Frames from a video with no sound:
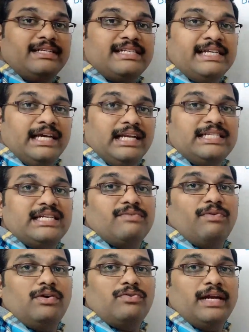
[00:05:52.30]
single is
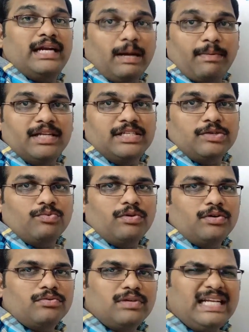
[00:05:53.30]
equal to and double is equal
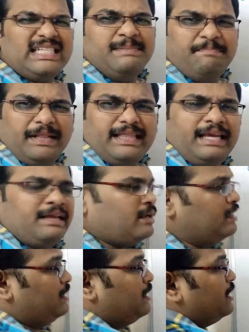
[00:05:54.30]
to. A simple thing